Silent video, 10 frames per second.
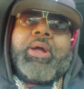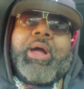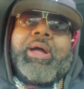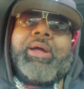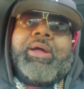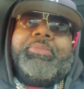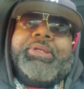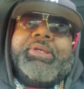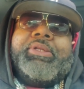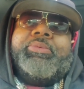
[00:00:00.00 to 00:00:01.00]
I've
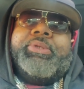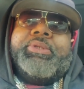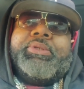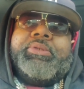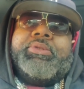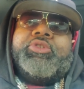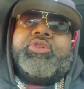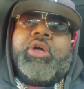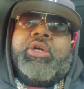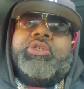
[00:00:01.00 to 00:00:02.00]
been dealing with
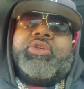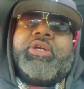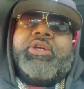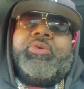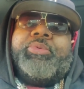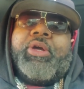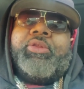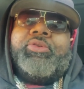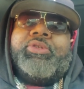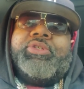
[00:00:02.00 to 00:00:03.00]
trying to help y'all
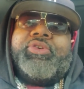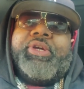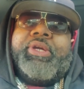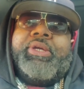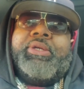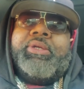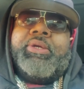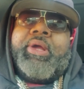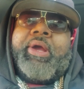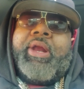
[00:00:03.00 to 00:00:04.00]
learn the trade,
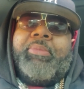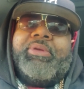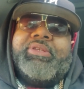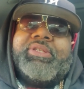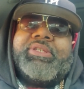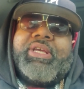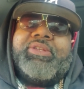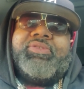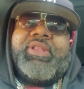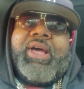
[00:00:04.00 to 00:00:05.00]
and I've been
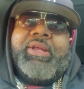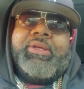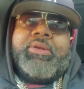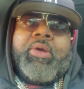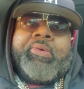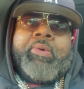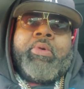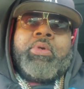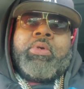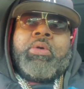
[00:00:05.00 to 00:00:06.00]
successful at it.
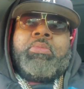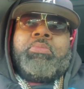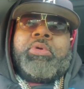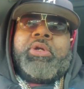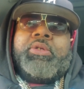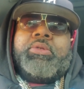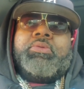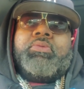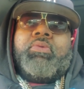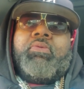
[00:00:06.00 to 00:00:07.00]
But
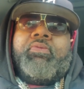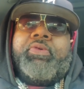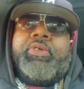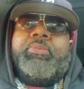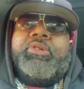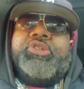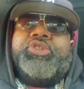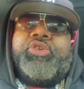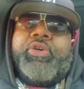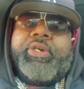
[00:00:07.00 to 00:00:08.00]
for the
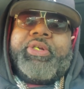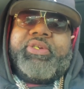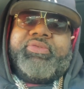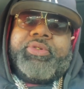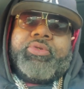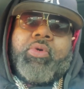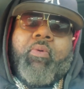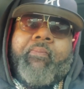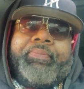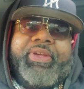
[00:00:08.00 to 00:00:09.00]
majority of you,
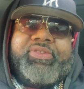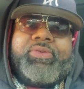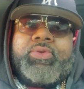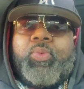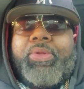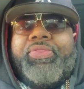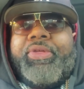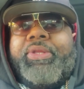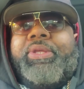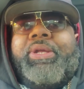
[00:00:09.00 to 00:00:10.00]
there's this one
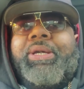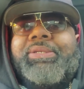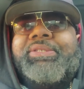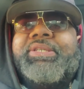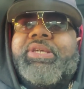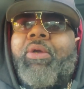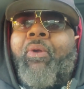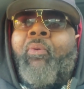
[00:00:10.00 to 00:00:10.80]
thing that I see